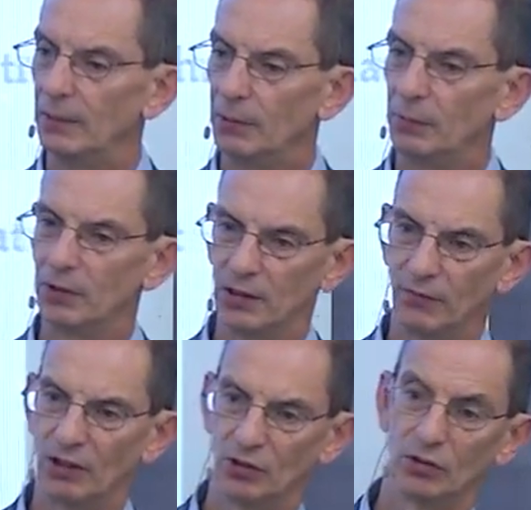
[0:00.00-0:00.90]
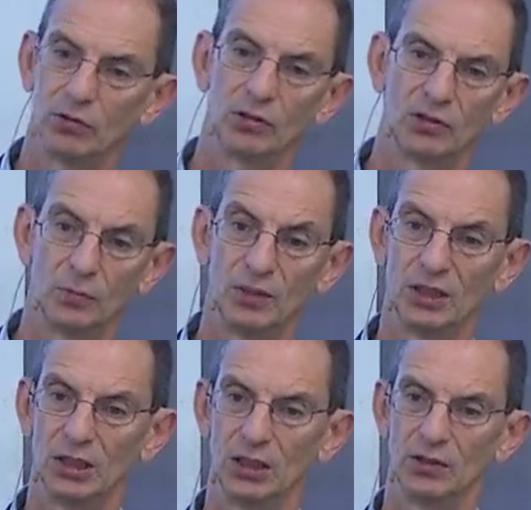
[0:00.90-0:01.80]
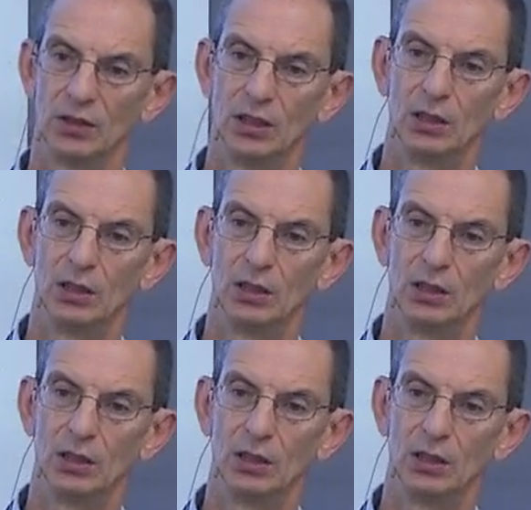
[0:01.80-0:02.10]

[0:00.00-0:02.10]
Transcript: people in evangelical communities